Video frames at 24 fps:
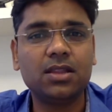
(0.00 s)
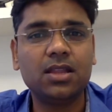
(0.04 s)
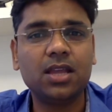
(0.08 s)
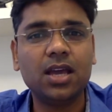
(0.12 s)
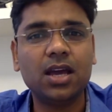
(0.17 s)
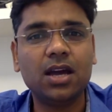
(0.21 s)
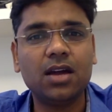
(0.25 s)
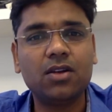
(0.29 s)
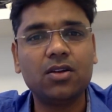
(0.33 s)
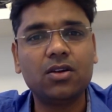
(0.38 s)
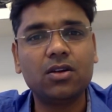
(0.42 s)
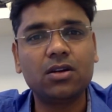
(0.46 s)
They
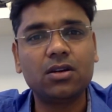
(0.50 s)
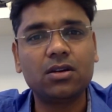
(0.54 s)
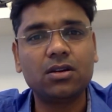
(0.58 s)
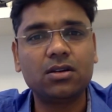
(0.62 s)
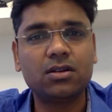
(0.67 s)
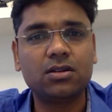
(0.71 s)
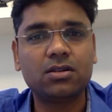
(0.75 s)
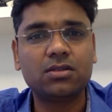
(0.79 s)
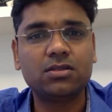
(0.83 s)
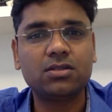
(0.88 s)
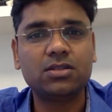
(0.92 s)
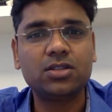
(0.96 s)
are not
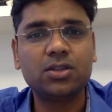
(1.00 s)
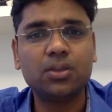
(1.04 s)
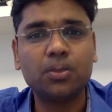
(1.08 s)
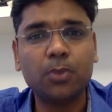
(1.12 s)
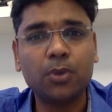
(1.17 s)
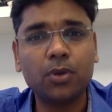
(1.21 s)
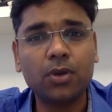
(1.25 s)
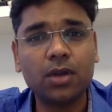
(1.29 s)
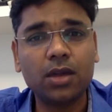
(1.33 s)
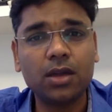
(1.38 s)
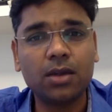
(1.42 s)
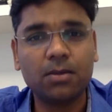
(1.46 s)

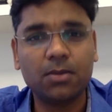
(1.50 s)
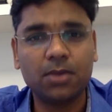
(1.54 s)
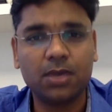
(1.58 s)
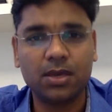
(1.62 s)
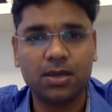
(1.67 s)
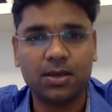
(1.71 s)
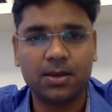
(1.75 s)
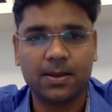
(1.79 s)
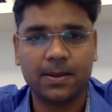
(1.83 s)
supporting me.